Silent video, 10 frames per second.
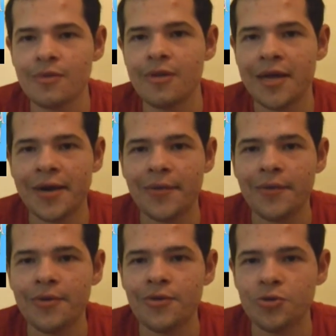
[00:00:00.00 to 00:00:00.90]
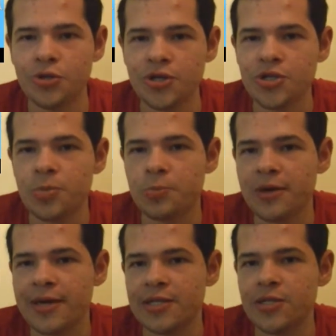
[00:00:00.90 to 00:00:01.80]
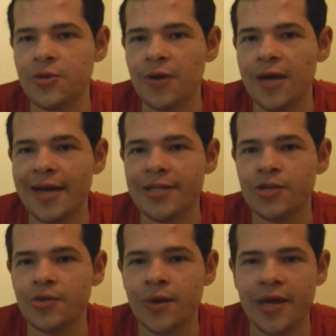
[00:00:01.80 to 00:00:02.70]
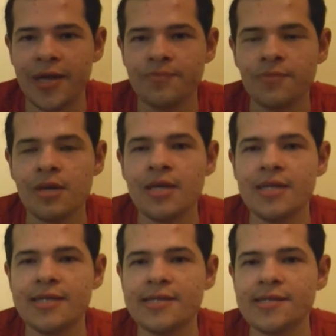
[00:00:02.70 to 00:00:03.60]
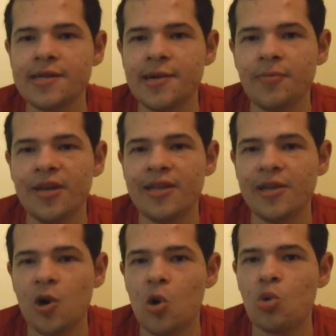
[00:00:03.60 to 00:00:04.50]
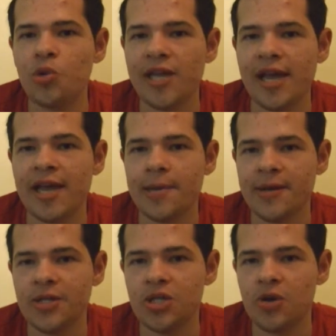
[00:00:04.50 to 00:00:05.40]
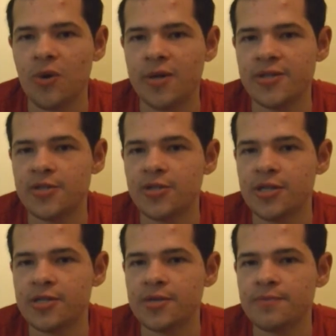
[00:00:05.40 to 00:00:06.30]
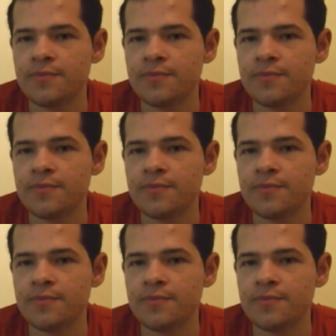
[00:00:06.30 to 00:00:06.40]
Now, just to break it to you guys already, this is going to be the only anime show on this list.